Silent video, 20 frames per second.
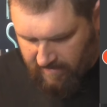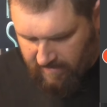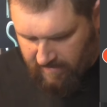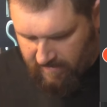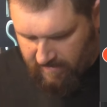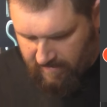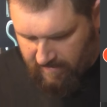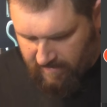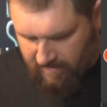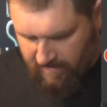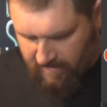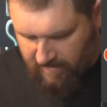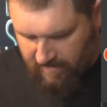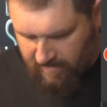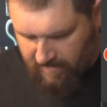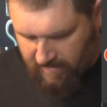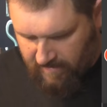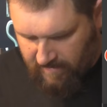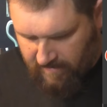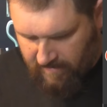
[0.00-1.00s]

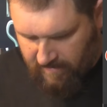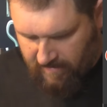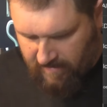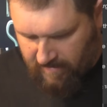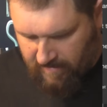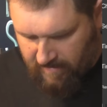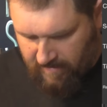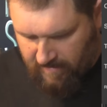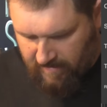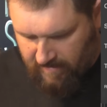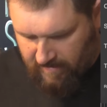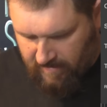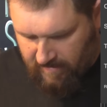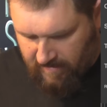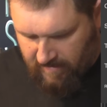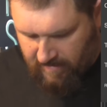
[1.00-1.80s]
Nothing is said.